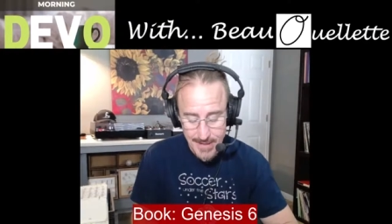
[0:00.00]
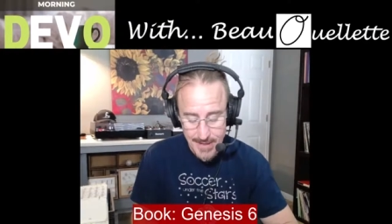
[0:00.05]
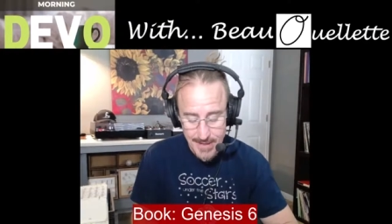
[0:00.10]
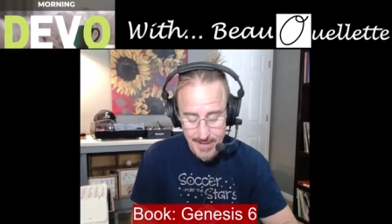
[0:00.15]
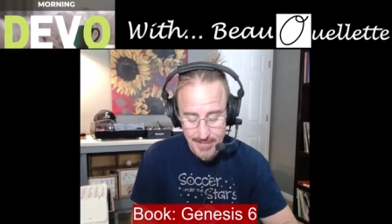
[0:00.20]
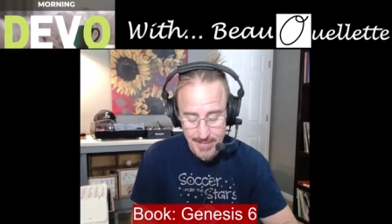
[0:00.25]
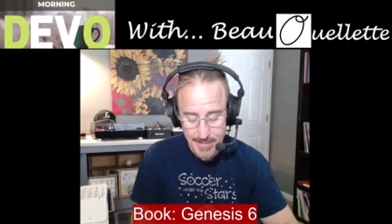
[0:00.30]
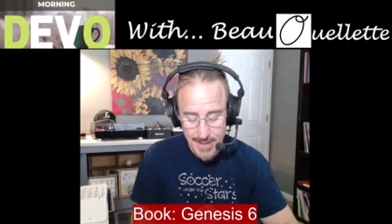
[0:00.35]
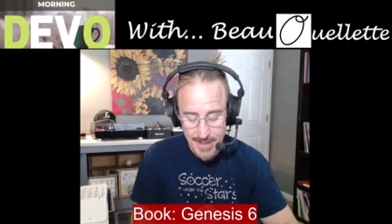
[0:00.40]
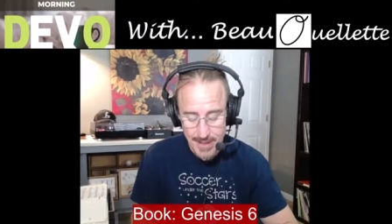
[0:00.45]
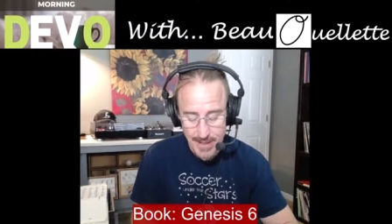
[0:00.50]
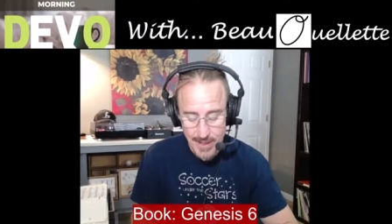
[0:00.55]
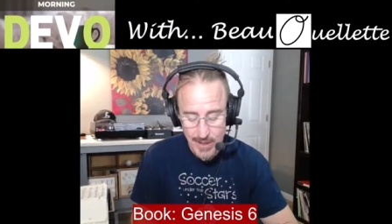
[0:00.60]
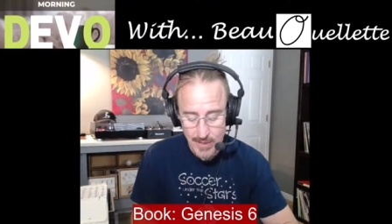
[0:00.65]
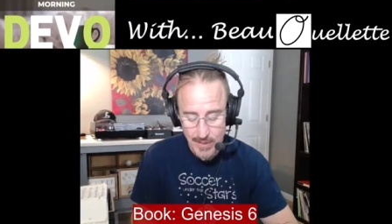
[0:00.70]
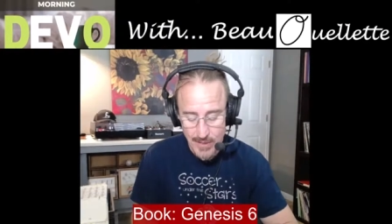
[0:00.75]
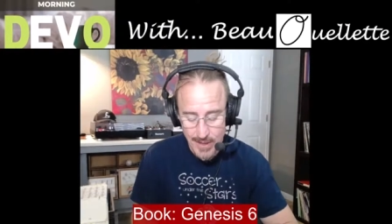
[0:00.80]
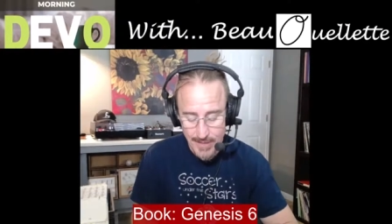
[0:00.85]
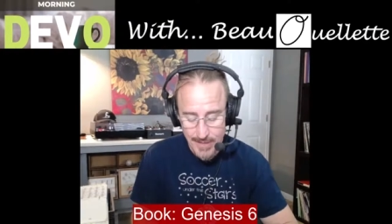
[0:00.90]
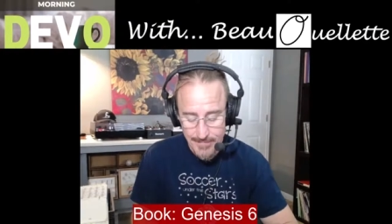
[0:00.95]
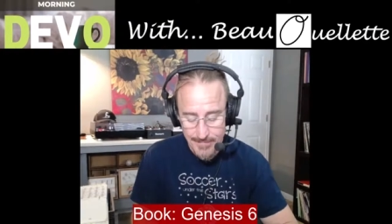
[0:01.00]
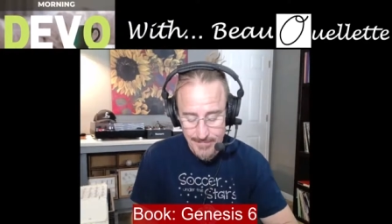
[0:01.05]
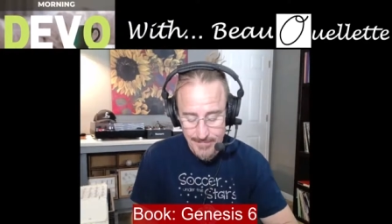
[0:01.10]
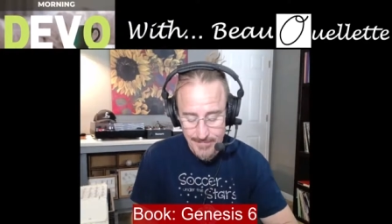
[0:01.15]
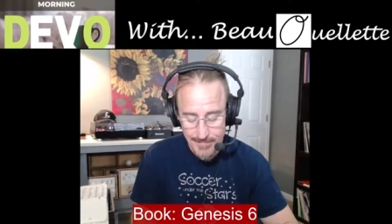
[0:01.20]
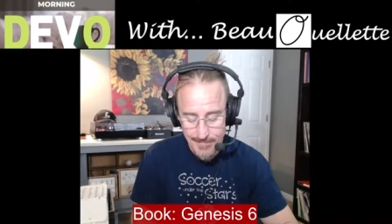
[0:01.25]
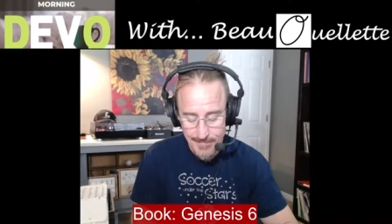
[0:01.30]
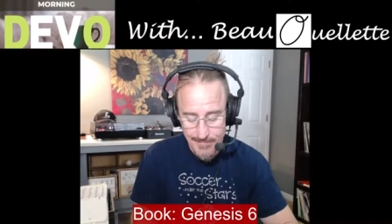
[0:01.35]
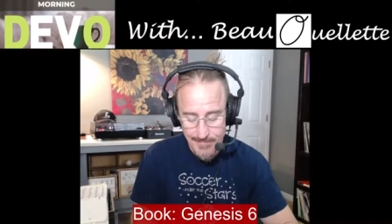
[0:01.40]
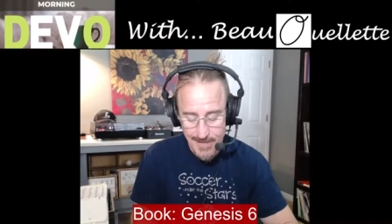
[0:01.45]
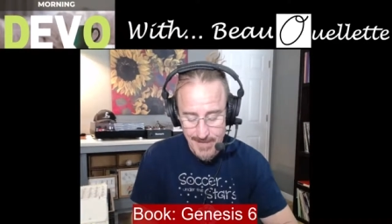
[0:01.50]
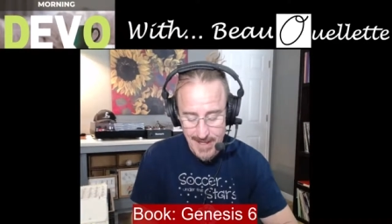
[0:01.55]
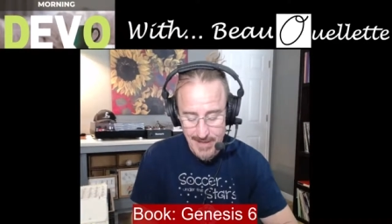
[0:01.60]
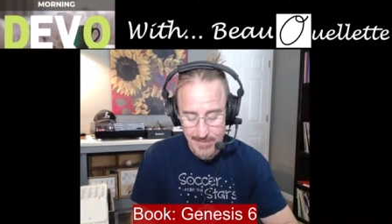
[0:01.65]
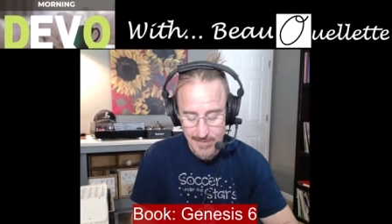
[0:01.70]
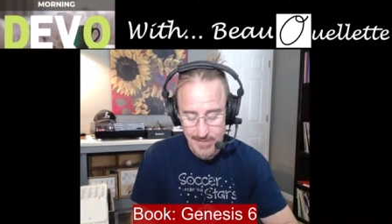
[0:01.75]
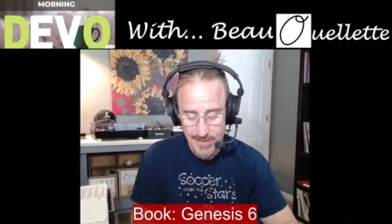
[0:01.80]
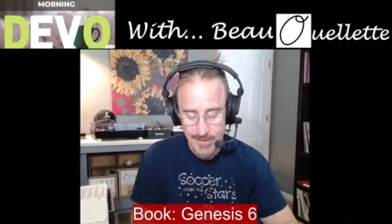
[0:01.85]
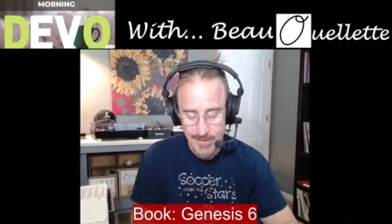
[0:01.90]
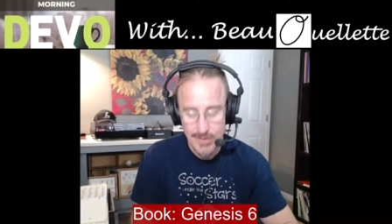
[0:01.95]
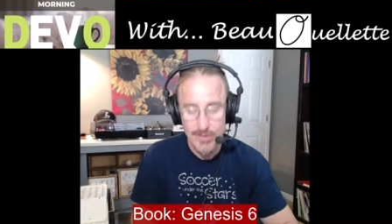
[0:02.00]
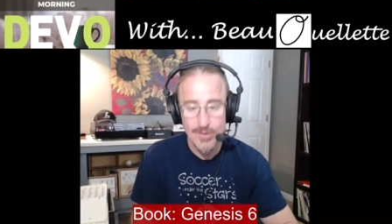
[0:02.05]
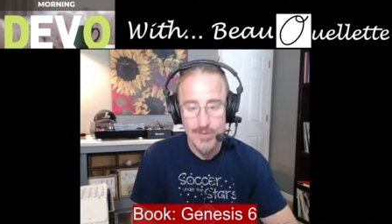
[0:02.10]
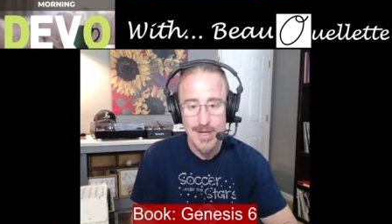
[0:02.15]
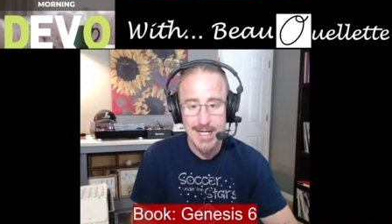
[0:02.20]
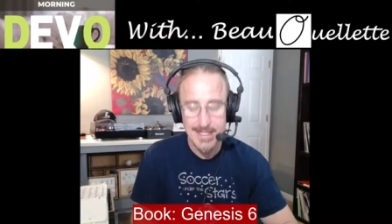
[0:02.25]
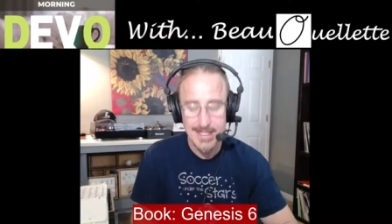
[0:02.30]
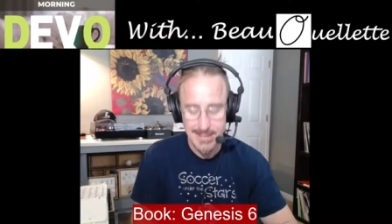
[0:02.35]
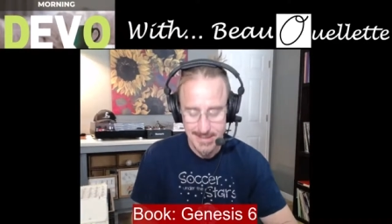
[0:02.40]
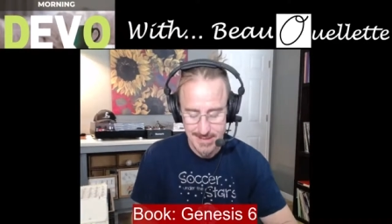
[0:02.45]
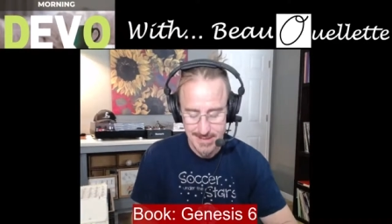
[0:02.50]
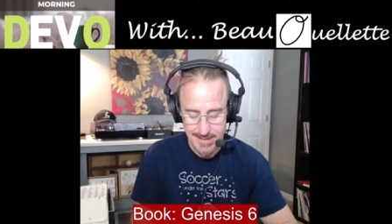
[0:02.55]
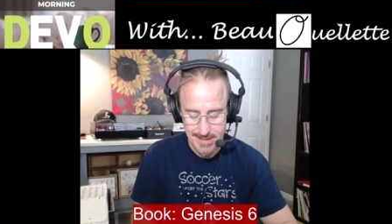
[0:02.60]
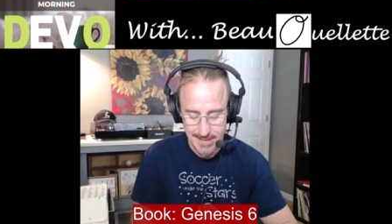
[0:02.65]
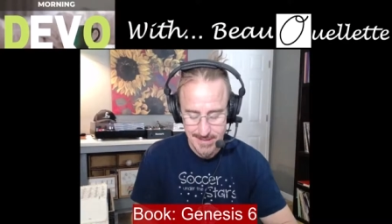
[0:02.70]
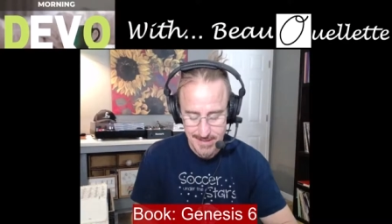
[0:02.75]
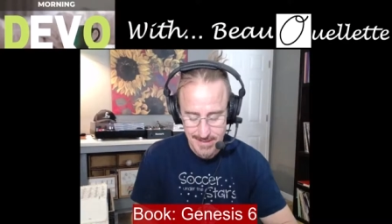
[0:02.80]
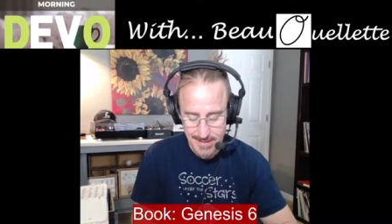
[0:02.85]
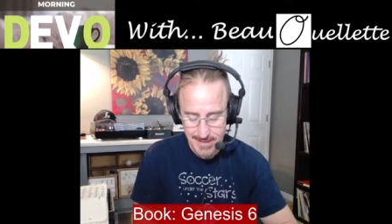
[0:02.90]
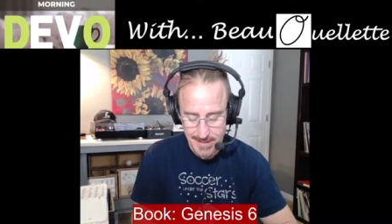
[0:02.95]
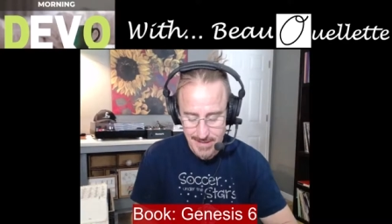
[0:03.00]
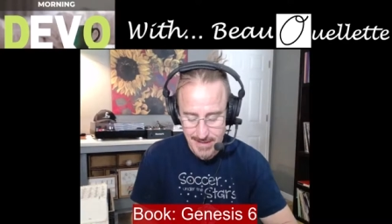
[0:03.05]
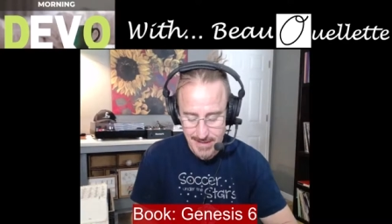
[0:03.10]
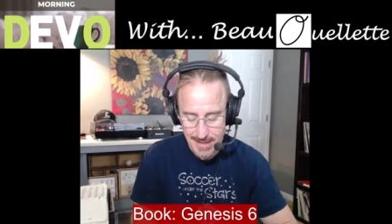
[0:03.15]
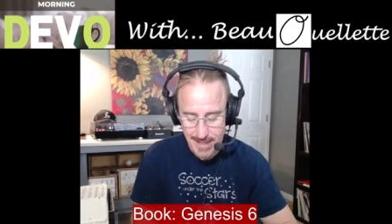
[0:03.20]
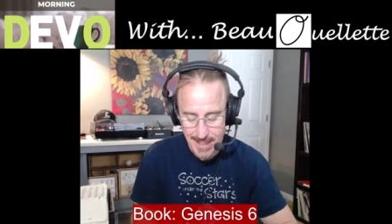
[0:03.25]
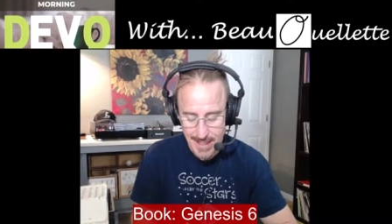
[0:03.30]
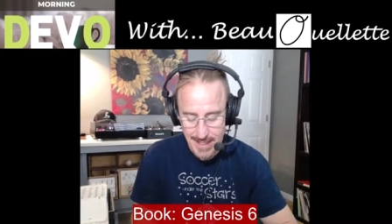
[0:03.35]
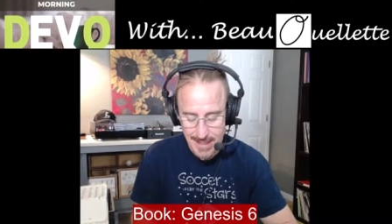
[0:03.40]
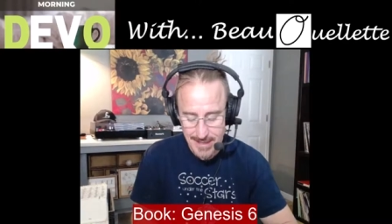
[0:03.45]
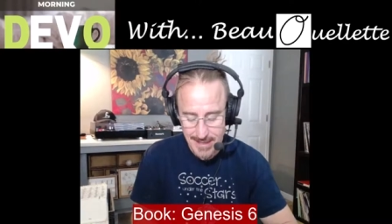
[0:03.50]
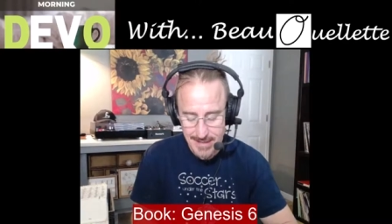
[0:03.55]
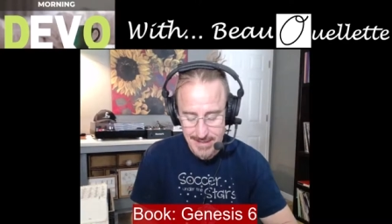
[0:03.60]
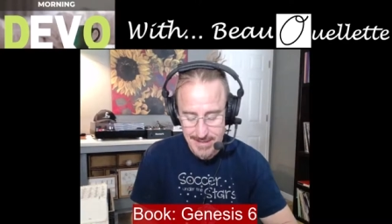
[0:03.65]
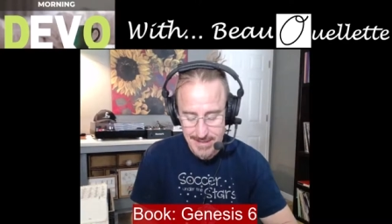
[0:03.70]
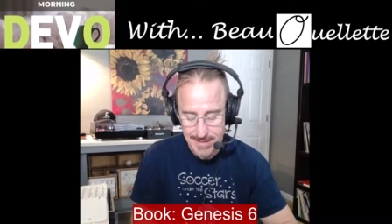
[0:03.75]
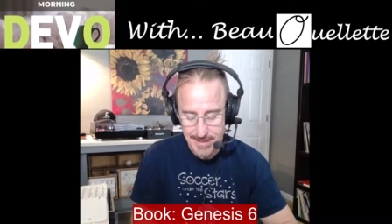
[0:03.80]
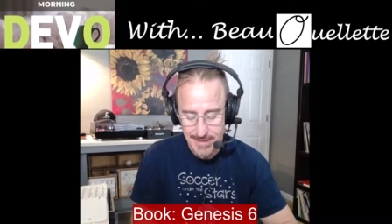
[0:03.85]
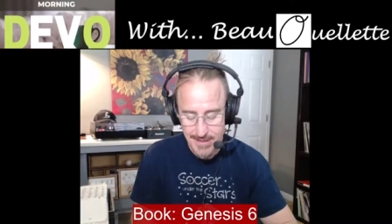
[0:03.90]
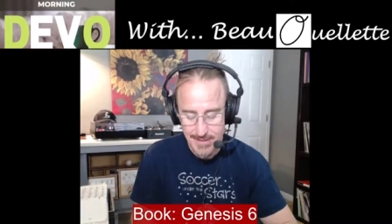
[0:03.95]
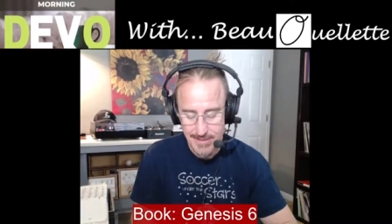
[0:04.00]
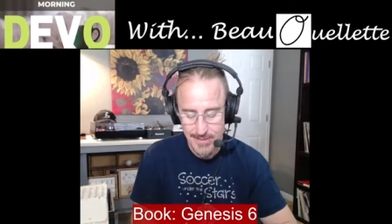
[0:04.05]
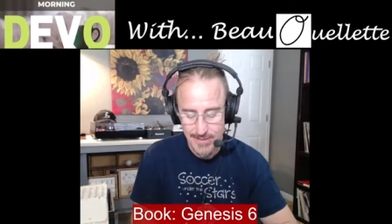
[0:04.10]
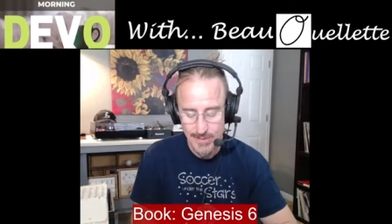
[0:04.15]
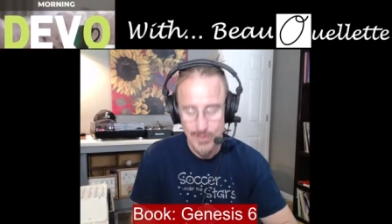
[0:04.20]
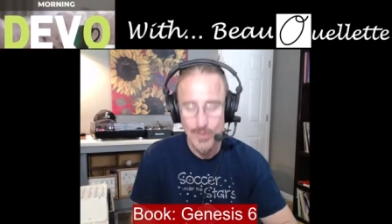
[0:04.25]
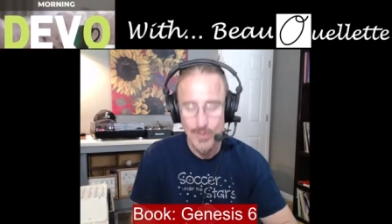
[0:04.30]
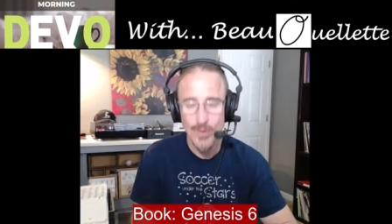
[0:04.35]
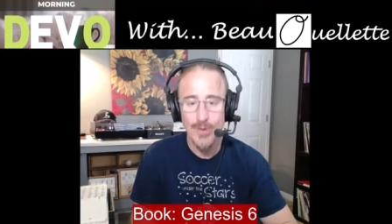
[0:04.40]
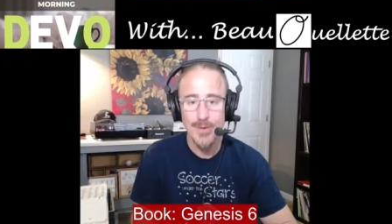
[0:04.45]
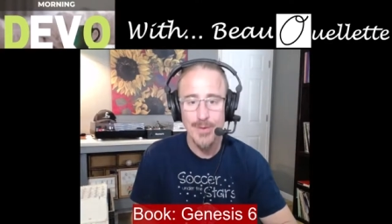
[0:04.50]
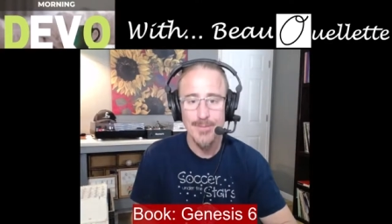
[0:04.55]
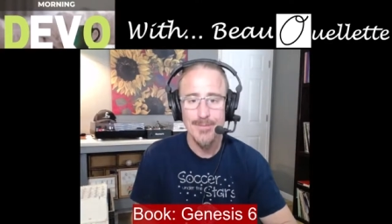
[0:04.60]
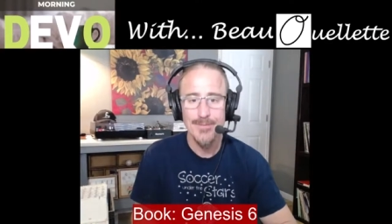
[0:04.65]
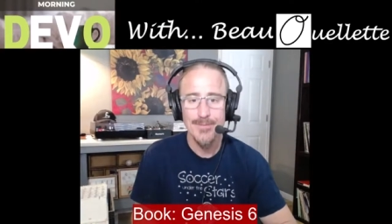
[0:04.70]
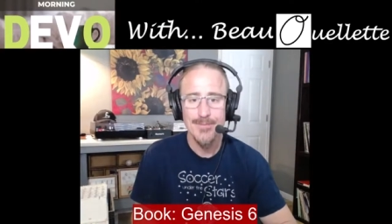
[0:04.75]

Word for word: but Noah found grace in the eyes of the Lord.